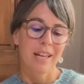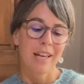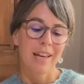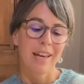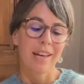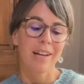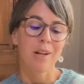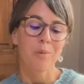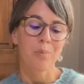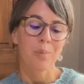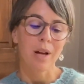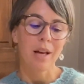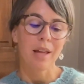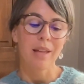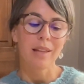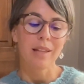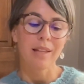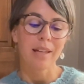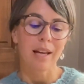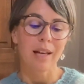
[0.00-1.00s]
And
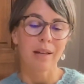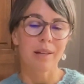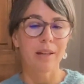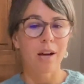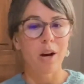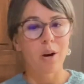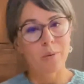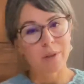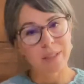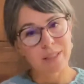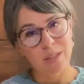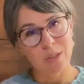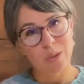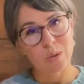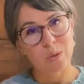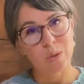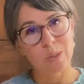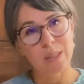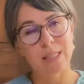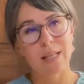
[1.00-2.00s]
I always
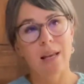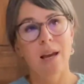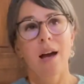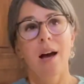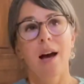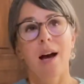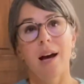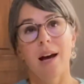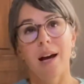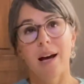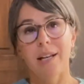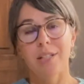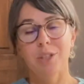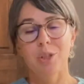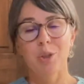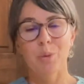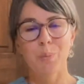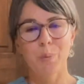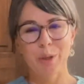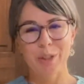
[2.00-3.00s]
use a
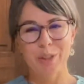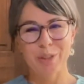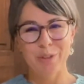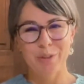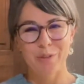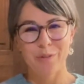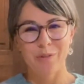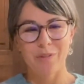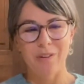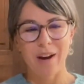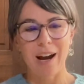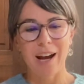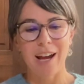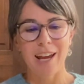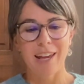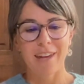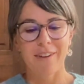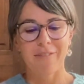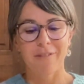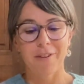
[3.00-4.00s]

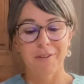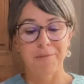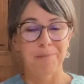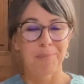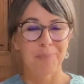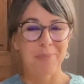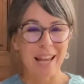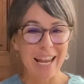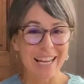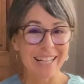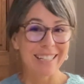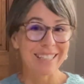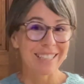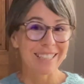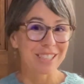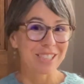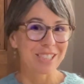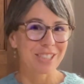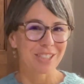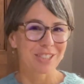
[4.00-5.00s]
2.25
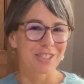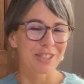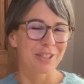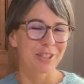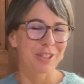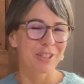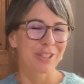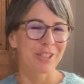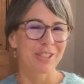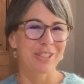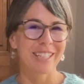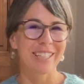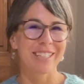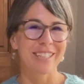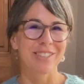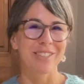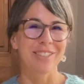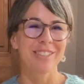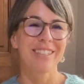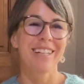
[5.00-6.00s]
9-inch circular
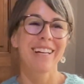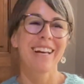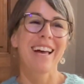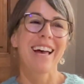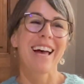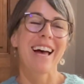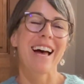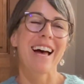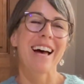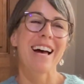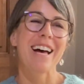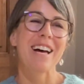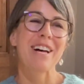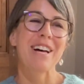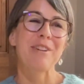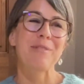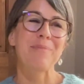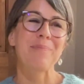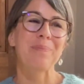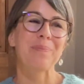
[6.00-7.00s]
needle
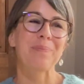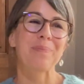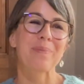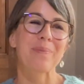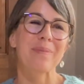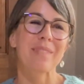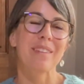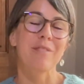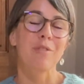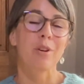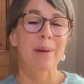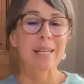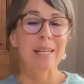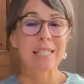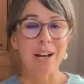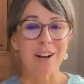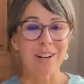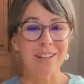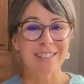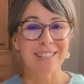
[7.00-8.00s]
for my
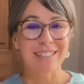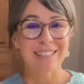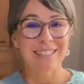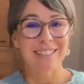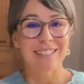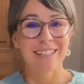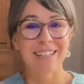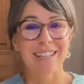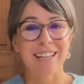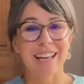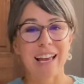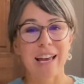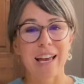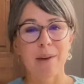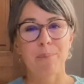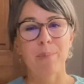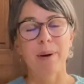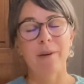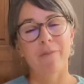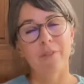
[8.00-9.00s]
socks.
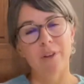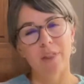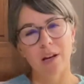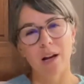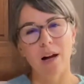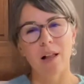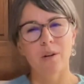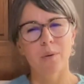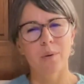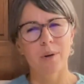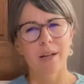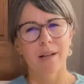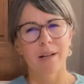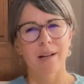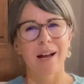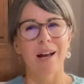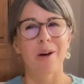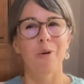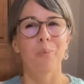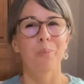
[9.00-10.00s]
But for the color work,
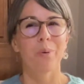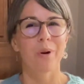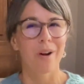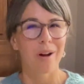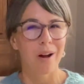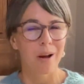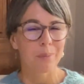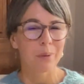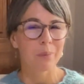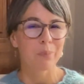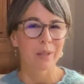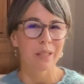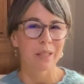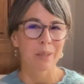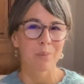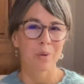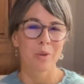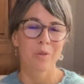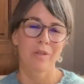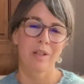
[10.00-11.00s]
I'll probably
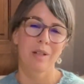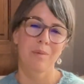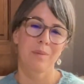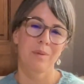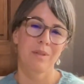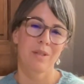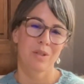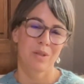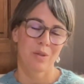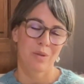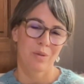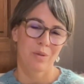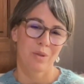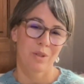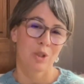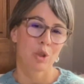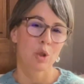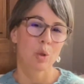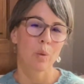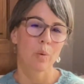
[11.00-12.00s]
move up to a
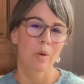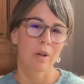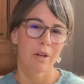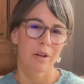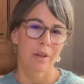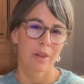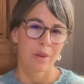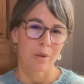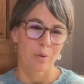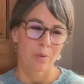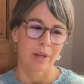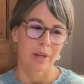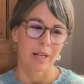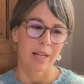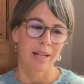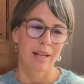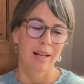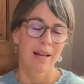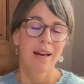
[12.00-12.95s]
2 or a 3.